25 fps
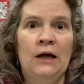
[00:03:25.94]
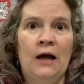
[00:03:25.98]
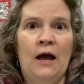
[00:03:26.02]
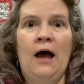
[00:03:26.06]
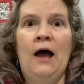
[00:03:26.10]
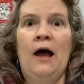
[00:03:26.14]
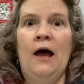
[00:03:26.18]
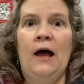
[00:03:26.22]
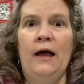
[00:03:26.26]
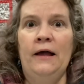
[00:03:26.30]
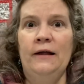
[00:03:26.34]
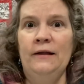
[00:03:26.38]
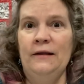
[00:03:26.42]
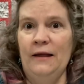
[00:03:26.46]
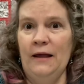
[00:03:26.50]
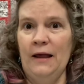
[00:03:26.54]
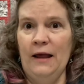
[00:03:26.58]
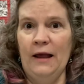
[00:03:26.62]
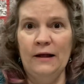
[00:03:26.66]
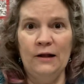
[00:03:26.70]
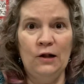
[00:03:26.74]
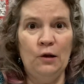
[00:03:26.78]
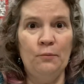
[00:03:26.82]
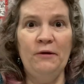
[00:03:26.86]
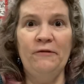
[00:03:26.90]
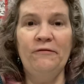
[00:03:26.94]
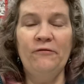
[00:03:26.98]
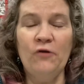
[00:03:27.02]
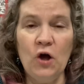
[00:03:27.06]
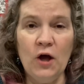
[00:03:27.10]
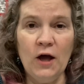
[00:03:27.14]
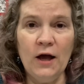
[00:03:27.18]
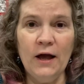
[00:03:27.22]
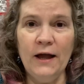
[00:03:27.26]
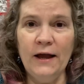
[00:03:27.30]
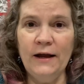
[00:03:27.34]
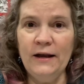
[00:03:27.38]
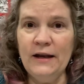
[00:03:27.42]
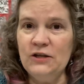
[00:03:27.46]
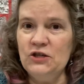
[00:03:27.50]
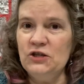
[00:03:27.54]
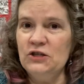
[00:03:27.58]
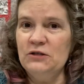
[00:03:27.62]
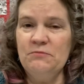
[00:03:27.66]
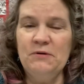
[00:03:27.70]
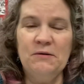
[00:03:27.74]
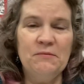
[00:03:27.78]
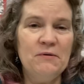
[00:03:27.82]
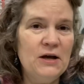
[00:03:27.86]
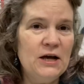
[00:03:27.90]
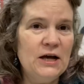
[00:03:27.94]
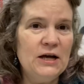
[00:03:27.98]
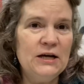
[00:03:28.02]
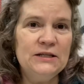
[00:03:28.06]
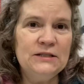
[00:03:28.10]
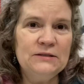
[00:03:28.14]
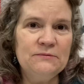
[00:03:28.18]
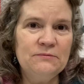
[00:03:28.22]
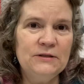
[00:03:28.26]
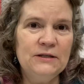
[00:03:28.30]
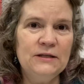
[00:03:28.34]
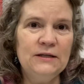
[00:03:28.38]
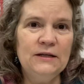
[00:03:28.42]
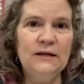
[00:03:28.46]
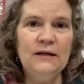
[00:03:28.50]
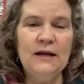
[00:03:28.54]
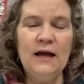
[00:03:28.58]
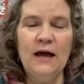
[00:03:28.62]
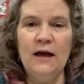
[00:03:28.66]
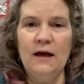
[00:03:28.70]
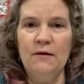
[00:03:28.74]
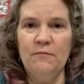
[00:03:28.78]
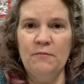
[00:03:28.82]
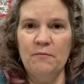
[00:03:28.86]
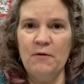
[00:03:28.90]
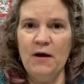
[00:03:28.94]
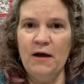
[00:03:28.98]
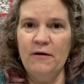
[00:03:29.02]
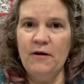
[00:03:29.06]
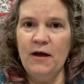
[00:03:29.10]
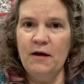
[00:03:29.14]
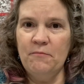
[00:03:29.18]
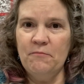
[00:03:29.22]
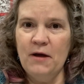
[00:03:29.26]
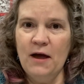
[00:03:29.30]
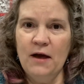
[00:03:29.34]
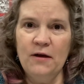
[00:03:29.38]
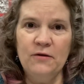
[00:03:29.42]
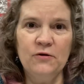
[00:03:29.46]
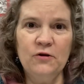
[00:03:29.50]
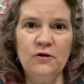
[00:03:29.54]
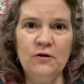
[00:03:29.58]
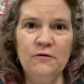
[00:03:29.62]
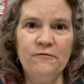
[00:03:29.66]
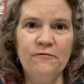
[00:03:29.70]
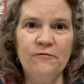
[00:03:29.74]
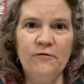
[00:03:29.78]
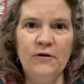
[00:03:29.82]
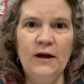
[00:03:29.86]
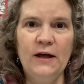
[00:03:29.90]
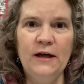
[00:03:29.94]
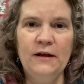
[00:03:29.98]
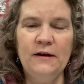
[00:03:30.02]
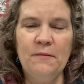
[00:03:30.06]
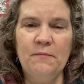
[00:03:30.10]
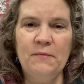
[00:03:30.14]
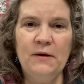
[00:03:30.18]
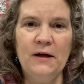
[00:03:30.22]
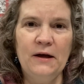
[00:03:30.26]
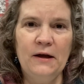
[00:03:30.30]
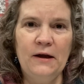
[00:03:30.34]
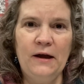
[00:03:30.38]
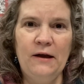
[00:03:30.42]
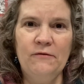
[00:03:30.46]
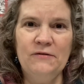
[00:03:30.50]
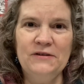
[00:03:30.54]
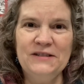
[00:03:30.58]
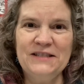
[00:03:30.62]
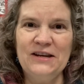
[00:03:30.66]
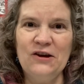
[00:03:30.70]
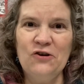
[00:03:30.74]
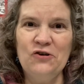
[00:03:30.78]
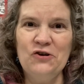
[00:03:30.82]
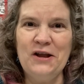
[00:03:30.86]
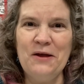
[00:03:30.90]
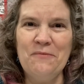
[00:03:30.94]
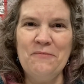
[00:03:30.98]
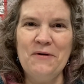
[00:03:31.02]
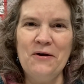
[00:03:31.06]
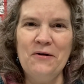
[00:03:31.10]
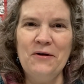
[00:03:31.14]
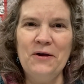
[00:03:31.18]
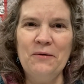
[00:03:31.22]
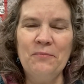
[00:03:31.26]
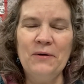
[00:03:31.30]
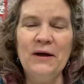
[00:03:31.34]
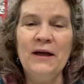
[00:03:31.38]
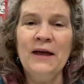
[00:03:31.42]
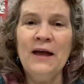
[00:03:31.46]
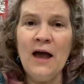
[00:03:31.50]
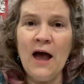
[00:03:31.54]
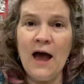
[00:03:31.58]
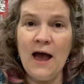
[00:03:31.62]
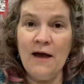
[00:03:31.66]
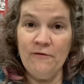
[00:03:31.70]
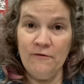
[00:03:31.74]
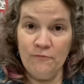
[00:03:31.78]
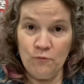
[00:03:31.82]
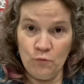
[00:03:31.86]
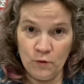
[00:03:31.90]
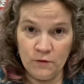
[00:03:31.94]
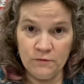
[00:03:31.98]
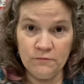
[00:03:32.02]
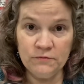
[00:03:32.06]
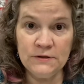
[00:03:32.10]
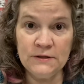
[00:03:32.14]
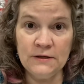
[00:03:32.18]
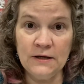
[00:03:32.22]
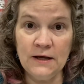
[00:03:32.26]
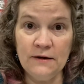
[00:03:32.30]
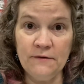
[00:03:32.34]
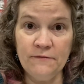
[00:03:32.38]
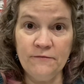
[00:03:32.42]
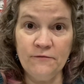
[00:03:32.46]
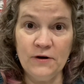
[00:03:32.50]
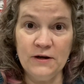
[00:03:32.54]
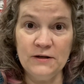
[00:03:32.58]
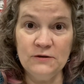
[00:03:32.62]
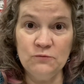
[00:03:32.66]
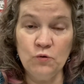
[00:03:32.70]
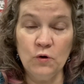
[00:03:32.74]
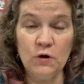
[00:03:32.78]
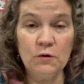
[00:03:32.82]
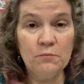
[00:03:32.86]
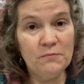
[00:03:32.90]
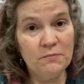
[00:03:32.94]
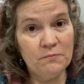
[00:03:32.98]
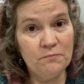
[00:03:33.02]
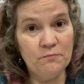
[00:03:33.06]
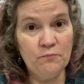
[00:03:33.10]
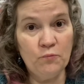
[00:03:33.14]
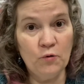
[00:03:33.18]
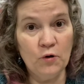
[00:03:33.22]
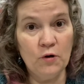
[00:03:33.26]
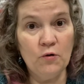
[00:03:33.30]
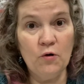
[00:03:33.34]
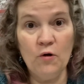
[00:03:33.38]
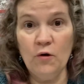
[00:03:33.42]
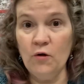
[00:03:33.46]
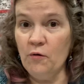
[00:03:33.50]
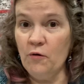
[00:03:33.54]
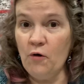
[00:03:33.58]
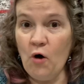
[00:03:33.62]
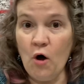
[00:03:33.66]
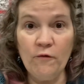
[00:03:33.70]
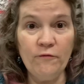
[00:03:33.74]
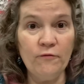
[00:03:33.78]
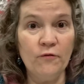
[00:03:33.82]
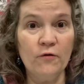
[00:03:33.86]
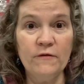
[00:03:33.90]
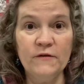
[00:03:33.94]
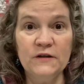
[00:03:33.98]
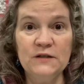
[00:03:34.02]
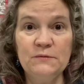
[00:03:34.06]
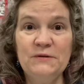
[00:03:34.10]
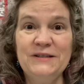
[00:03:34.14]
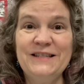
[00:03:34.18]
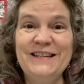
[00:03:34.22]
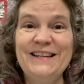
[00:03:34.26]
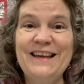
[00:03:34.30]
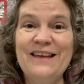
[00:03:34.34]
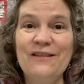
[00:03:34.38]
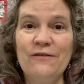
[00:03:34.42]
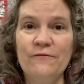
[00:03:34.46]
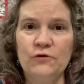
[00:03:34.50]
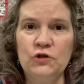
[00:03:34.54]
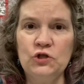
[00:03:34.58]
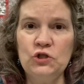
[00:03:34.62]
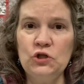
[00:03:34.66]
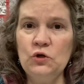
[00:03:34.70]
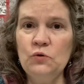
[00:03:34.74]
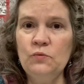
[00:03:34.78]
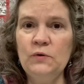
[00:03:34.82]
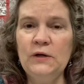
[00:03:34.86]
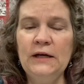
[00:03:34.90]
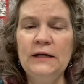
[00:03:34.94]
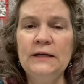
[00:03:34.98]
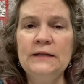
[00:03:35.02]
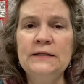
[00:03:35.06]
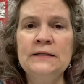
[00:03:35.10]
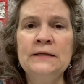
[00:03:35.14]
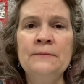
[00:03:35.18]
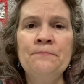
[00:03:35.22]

It'll be fine. It's just me and my husband, and my other good friend. I'm not gonna give her name out here, but I have one set of friends. We're gonna all 4 of us be together for 2 weeks.